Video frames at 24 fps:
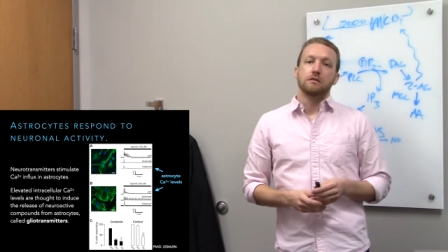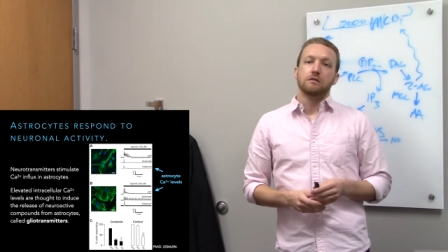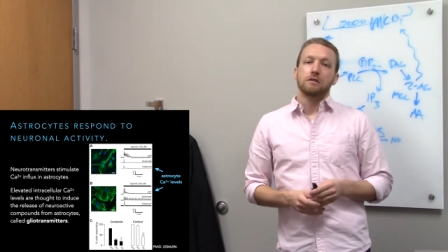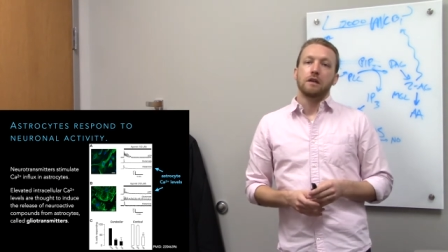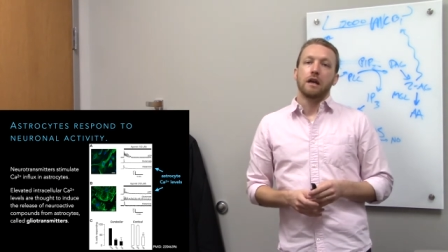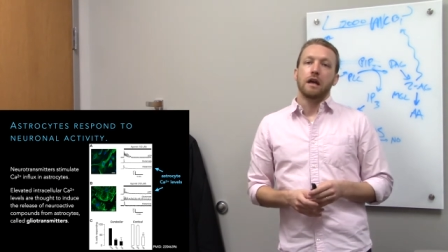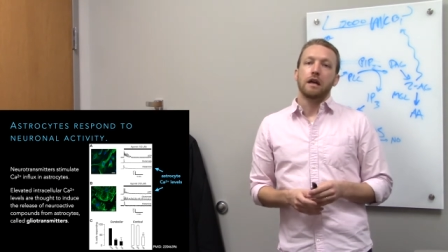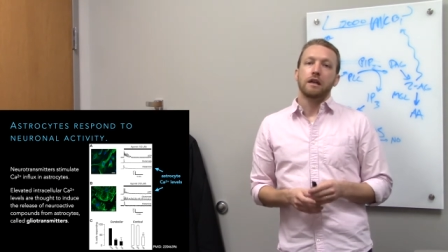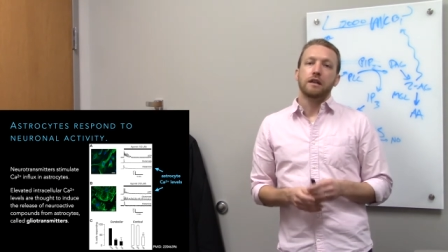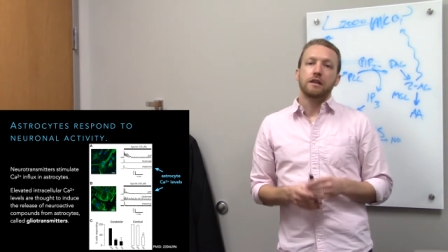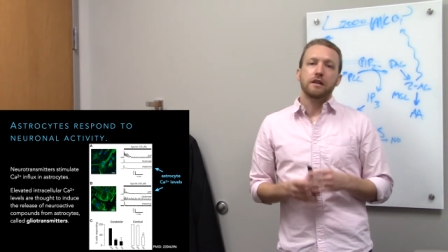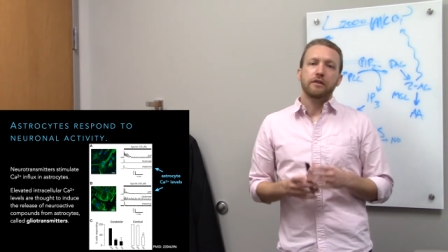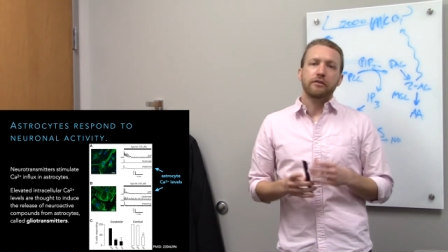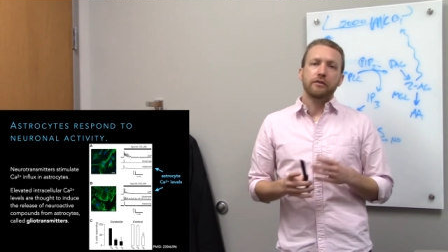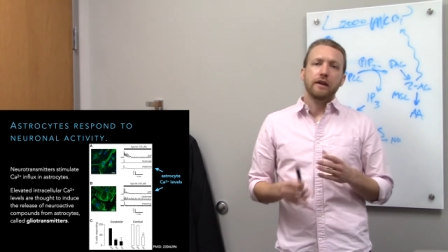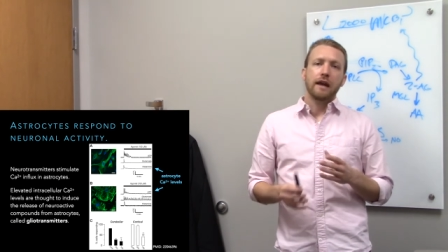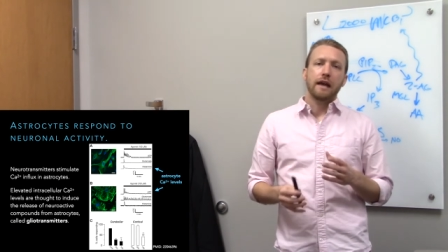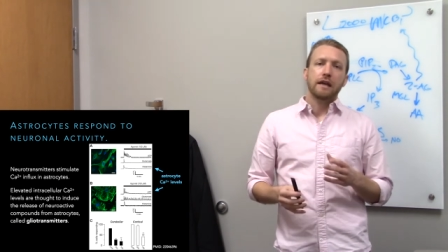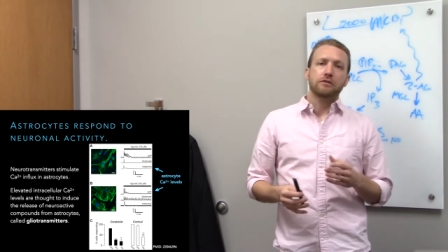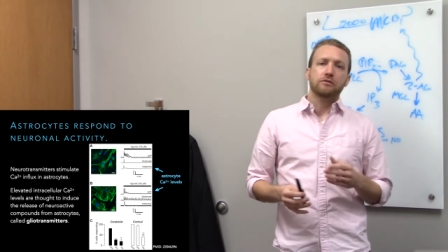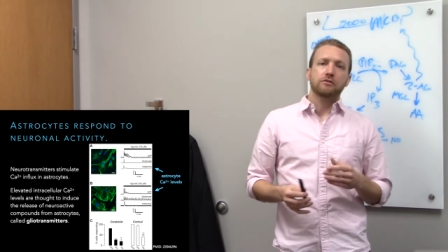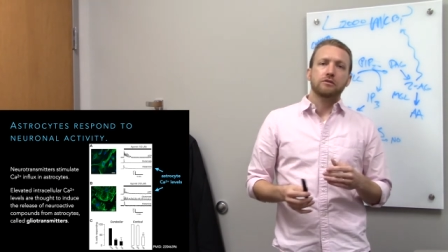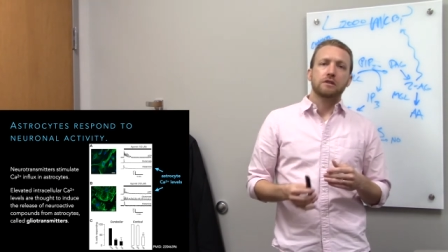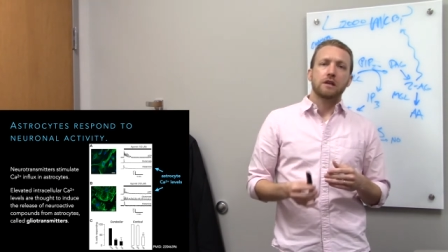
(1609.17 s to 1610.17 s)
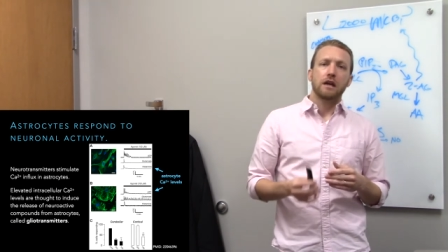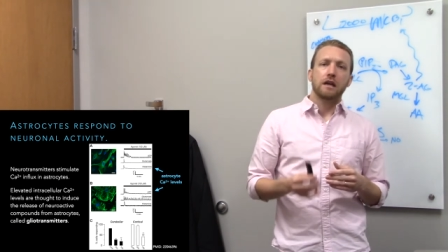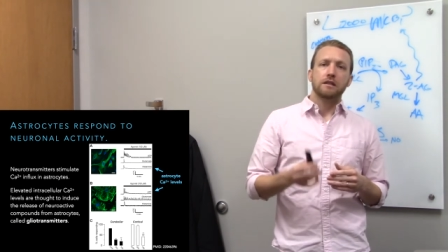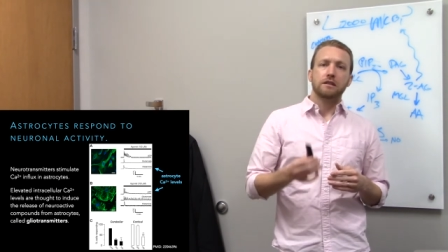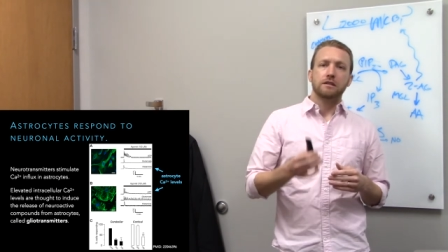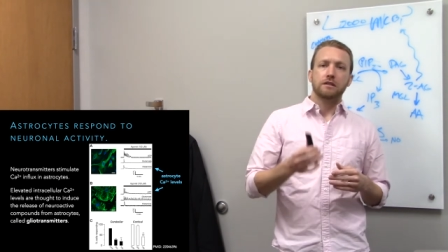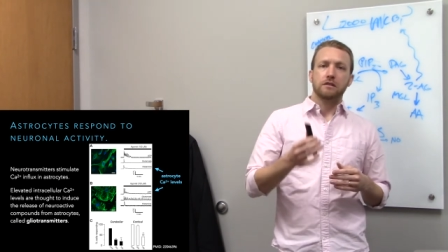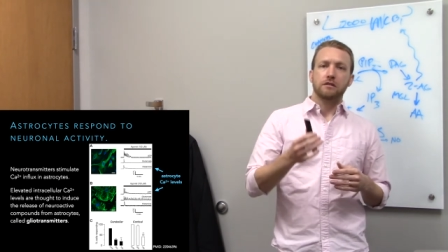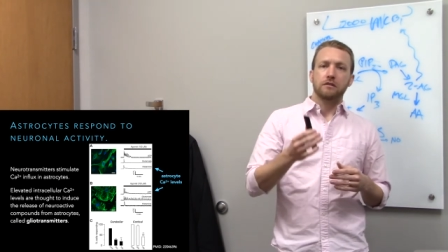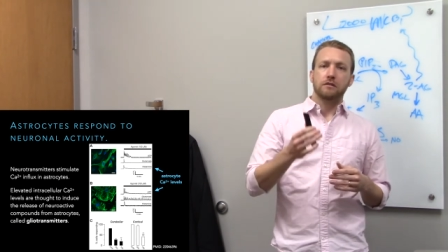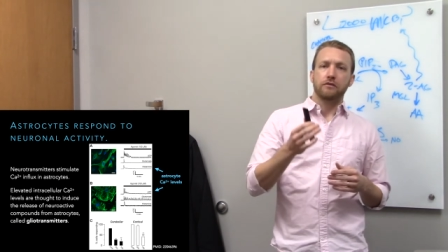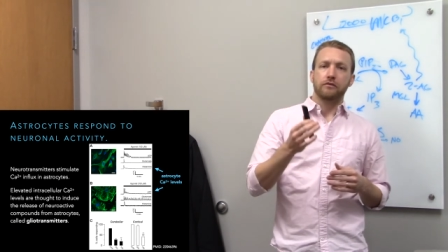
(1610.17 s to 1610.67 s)
And different
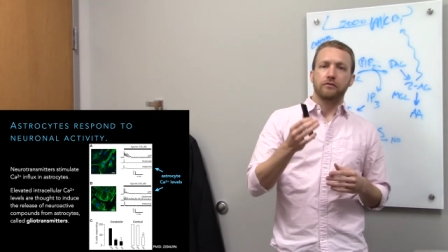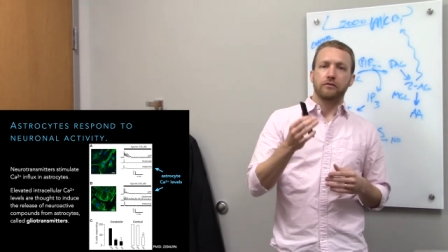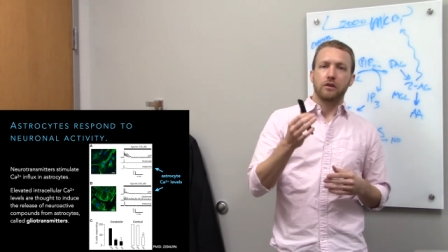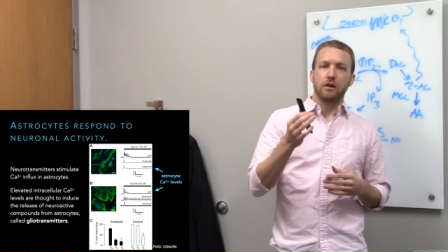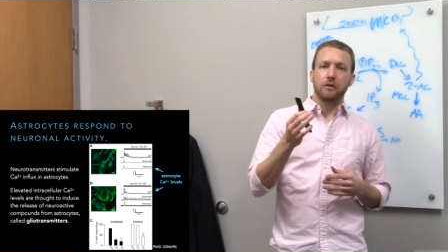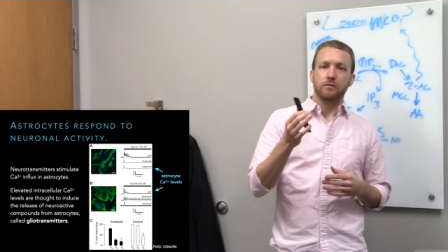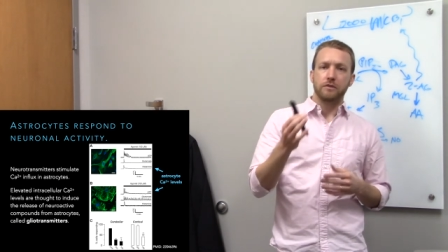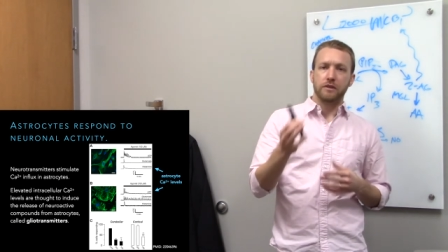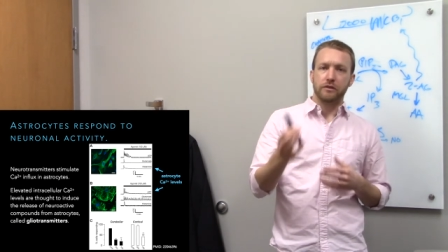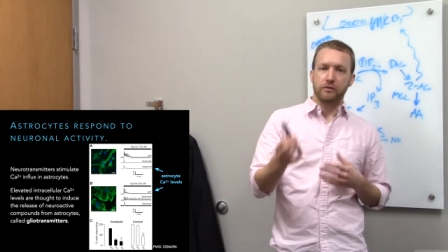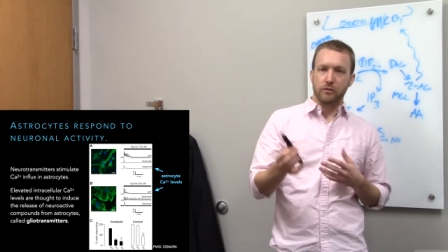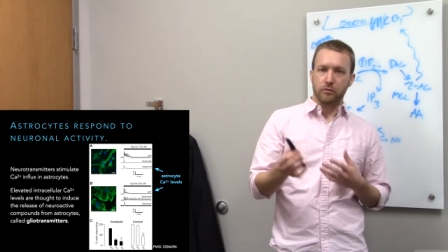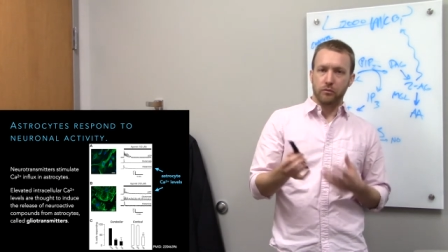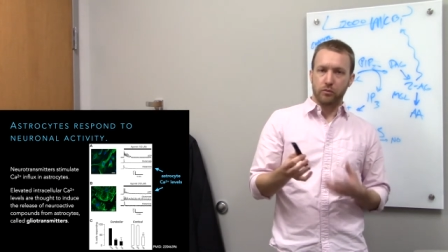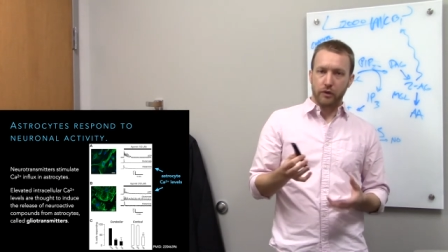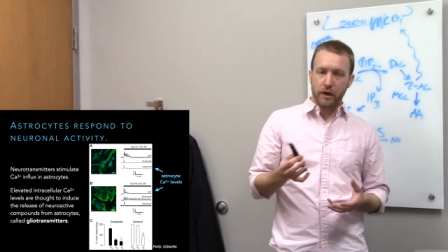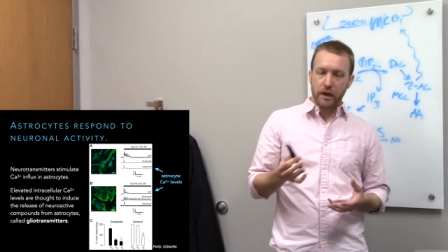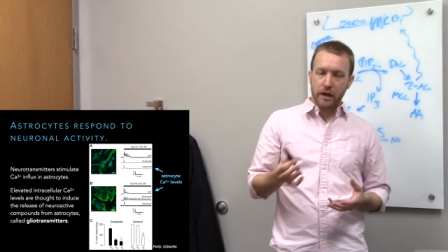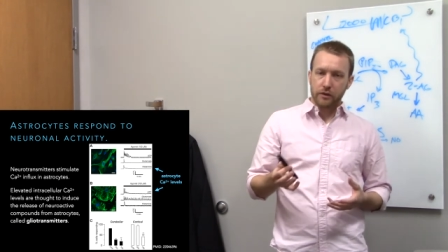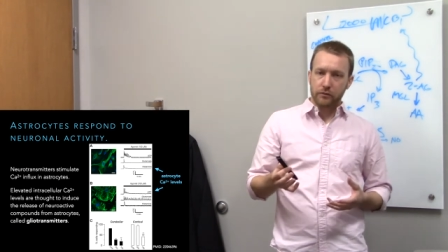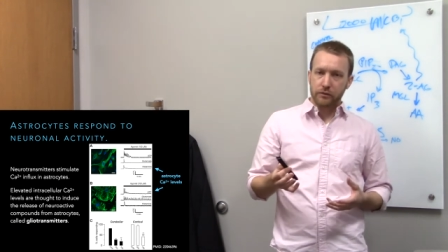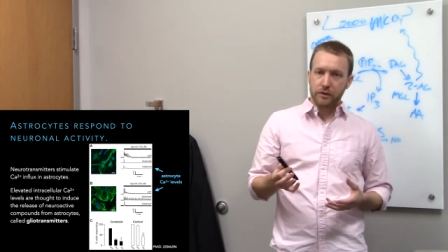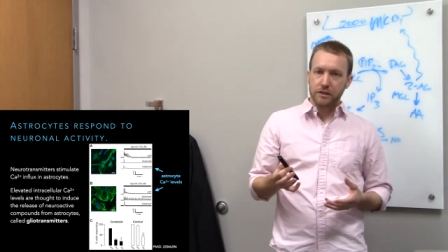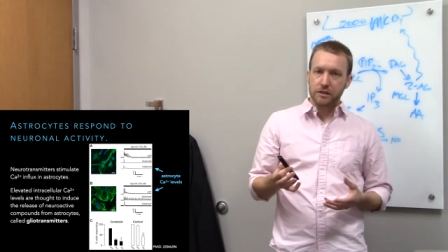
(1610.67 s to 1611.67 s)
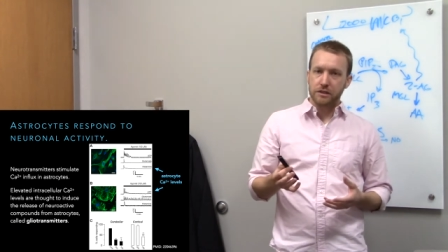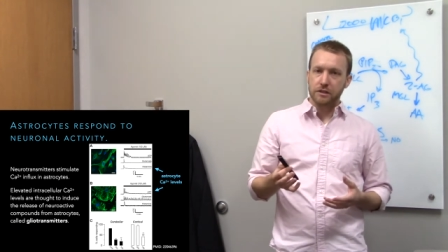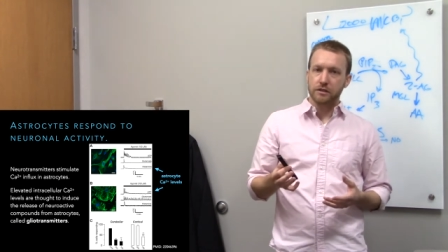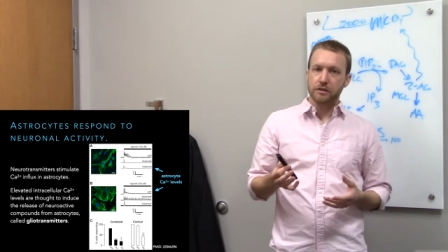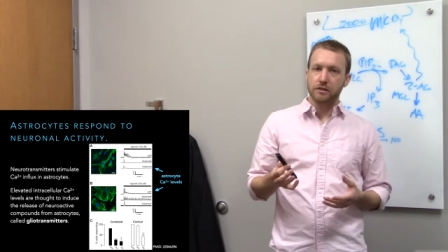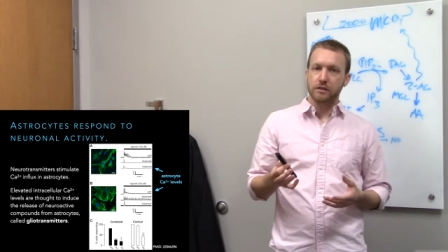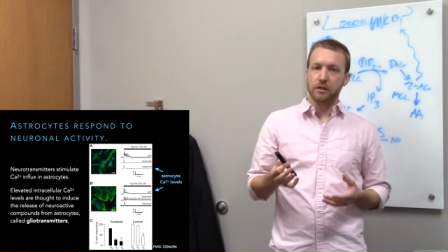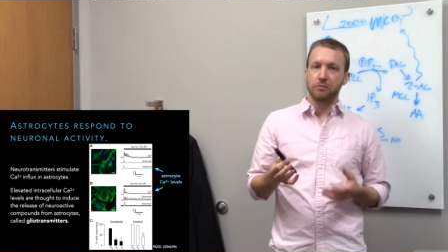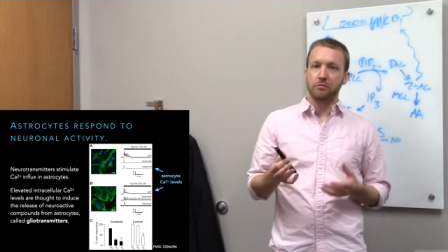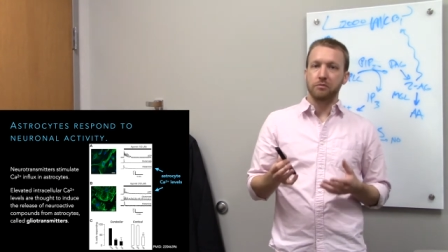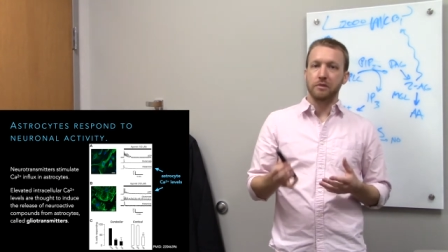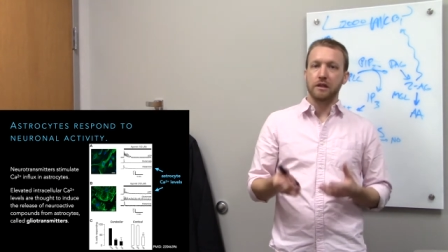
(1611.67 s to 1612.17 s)
astrocytes from different brain regions
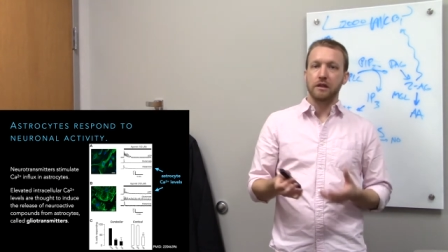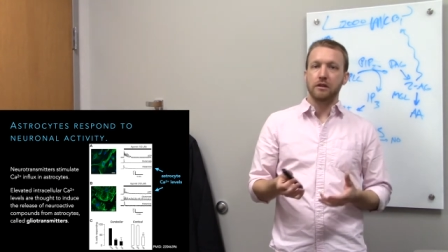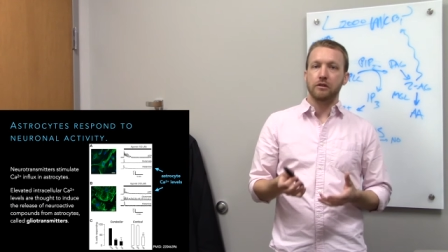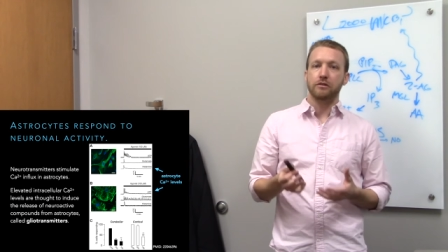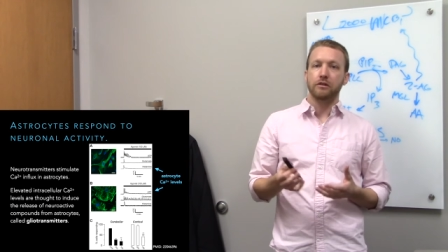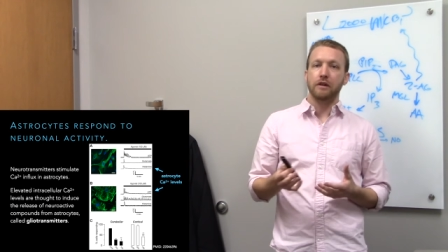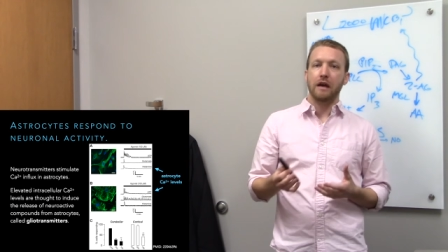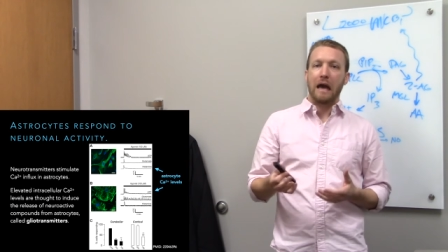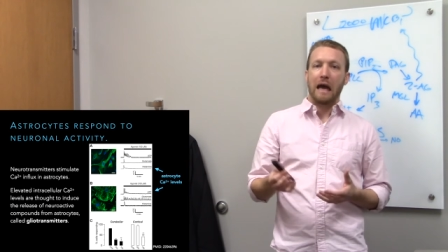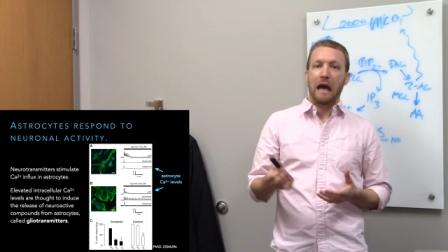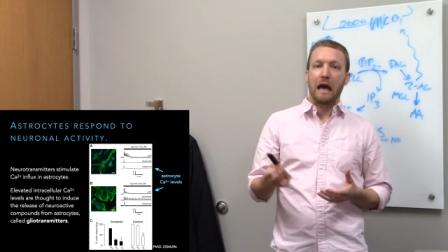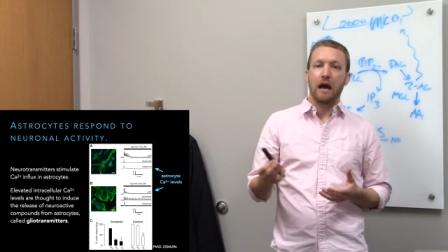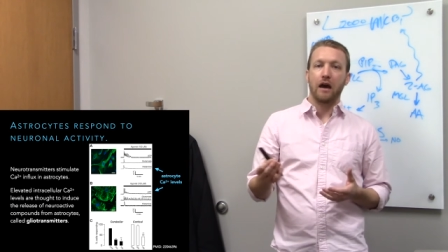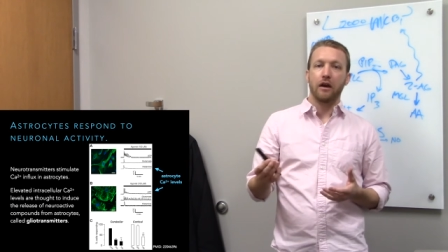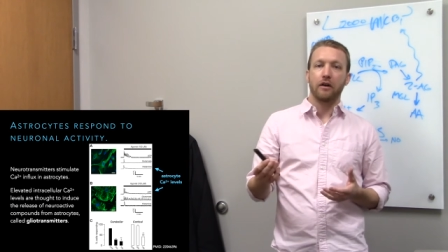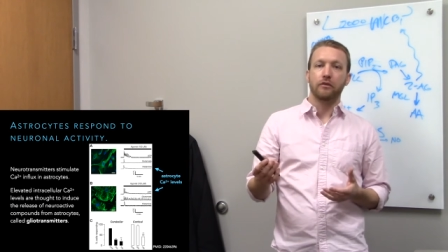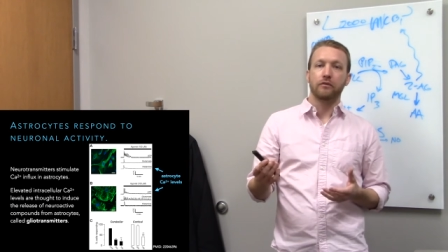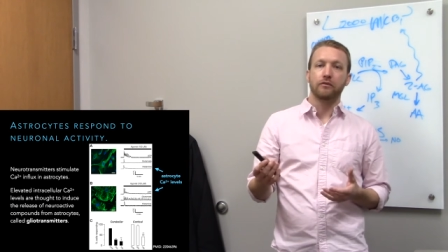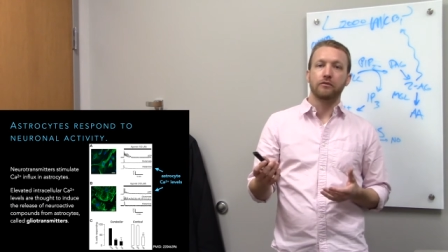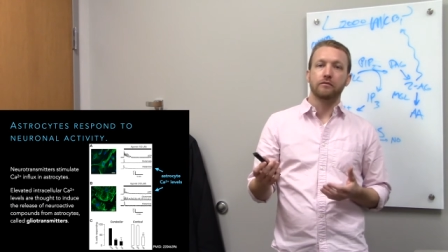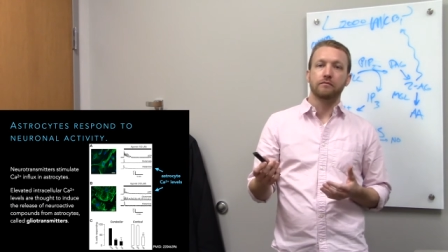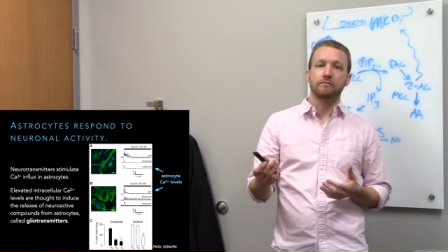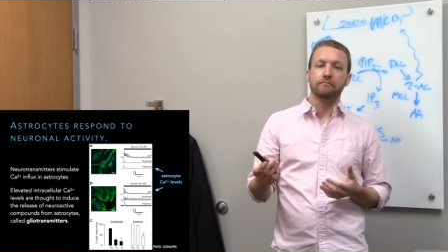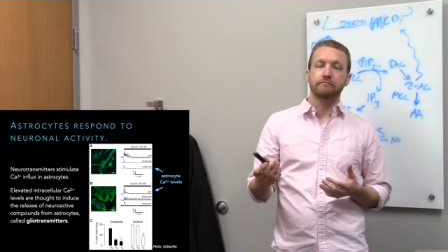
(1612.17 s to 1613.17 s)
appear to have